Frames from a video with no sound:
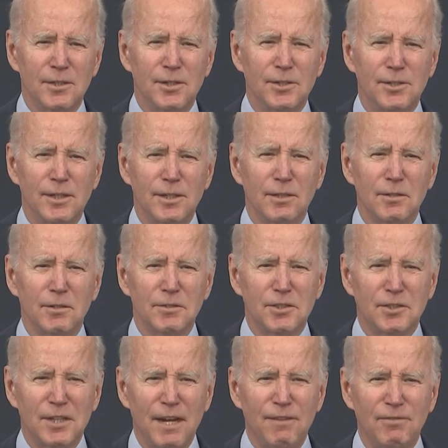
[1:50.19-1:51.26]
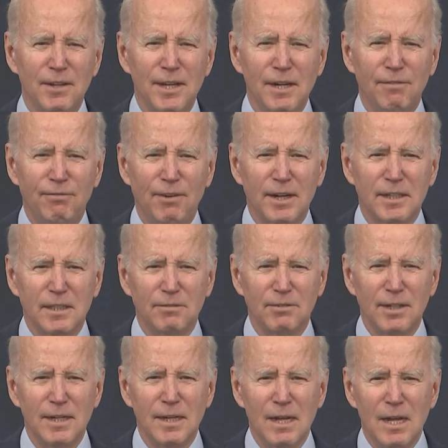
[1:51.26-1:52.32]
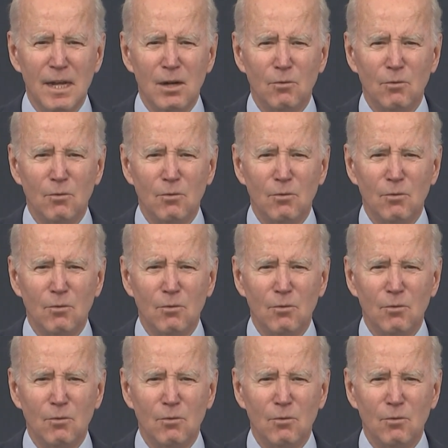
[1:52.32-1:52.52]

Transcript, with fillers: to deal safely and effectively